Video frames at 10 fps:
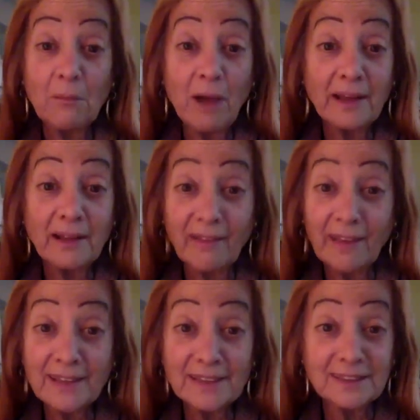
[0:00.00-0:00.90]
my
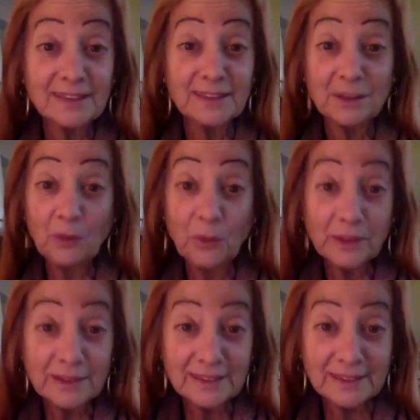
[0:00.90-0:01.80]
classes and
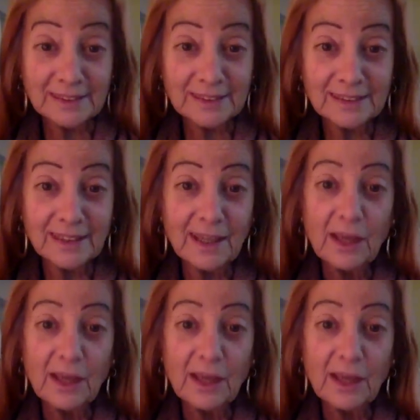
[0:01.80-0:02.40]
courses.